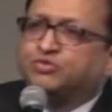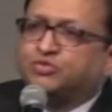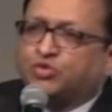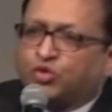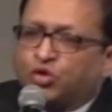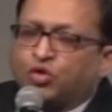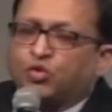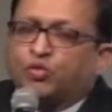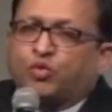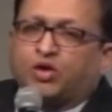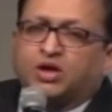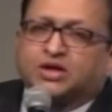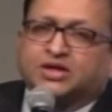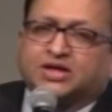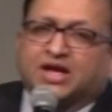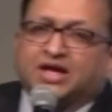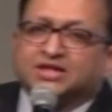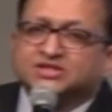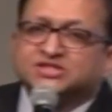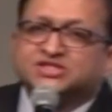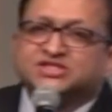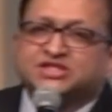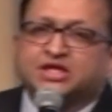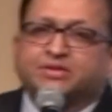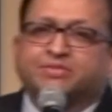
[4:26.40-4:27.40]
know what
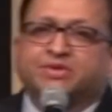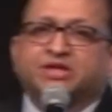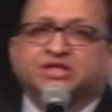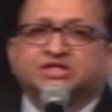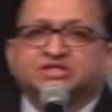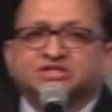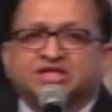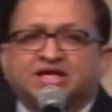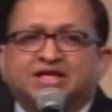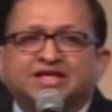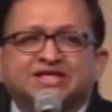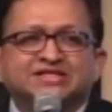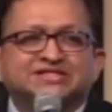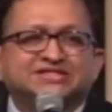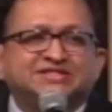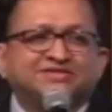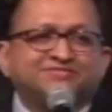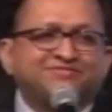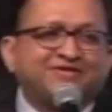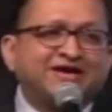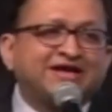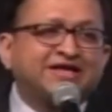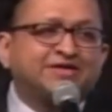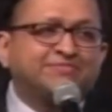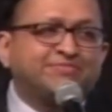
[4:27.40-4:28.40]
unstable angina is
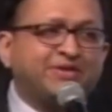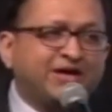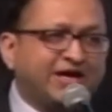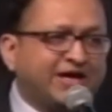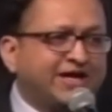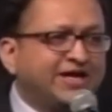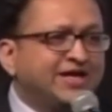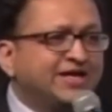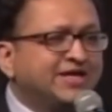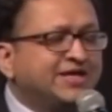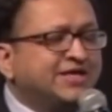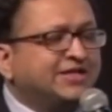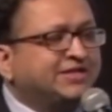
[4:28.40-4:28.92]
defined by.